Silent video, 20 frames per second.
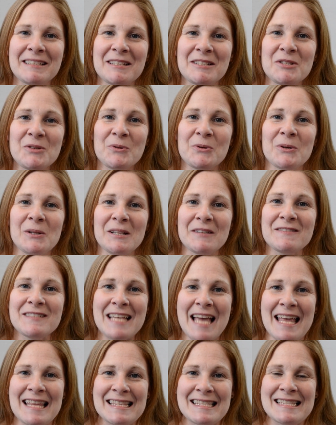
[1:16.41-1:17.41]
a total of
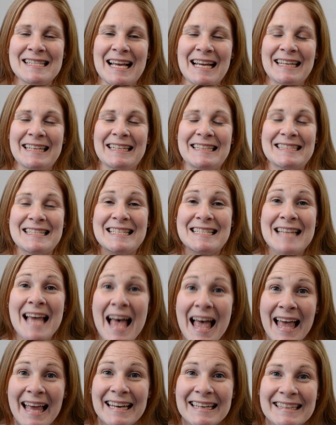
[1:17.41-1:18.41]
10 signings.
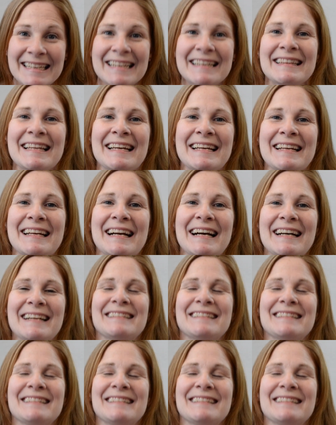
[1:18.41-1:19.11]
10! Like,